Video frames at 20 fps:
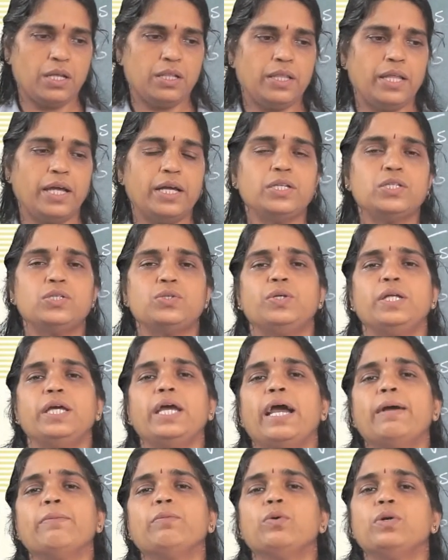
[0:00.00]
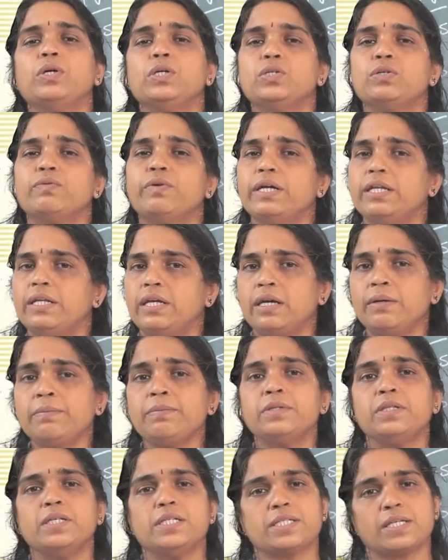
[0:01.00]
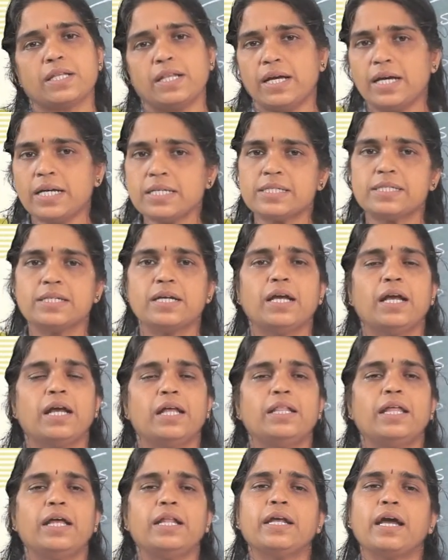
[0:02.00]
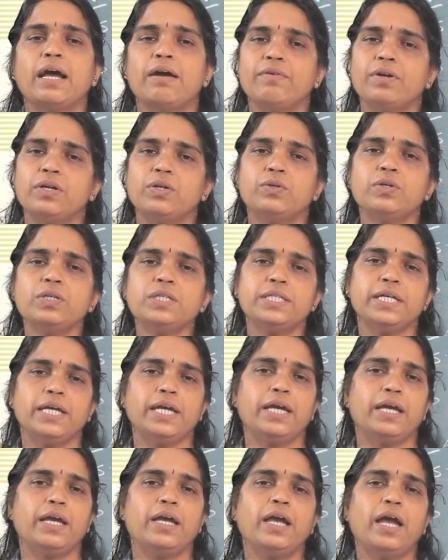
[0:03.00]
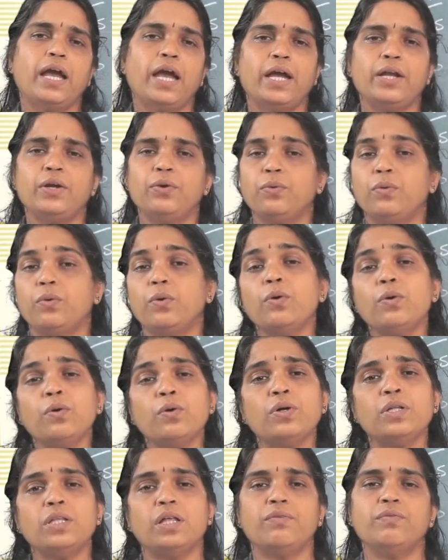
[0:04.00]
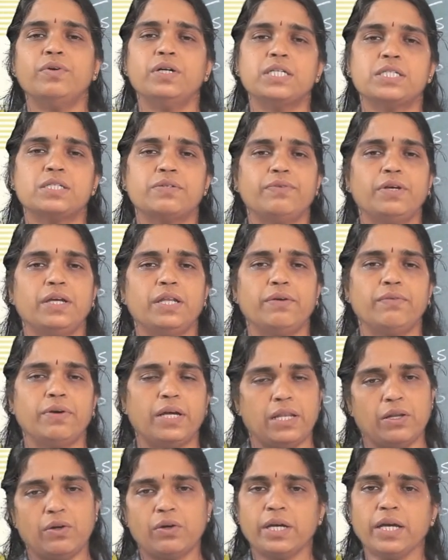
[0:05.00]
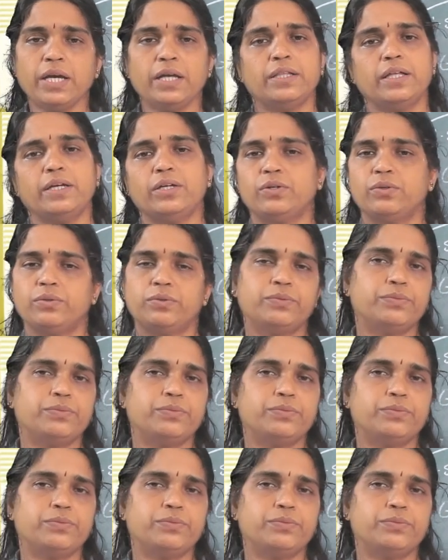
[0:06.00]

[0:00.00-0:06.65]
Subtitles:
Then today I am going to wind up this class. Then have a good day and do all the works very well. Okay, thank you.